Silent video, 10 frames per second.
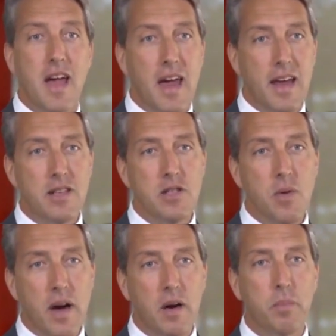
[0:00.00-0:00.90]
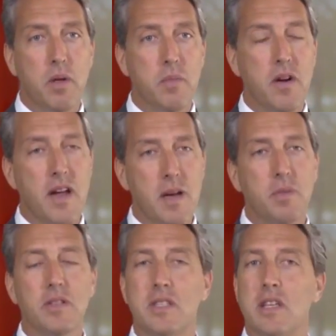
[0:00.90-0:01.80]
And as you help them, they're
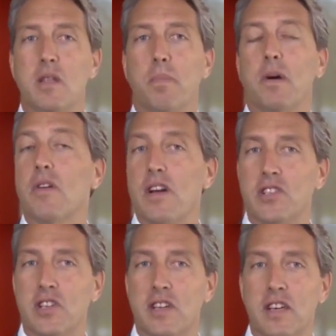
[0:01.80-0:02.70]
able to see the progression.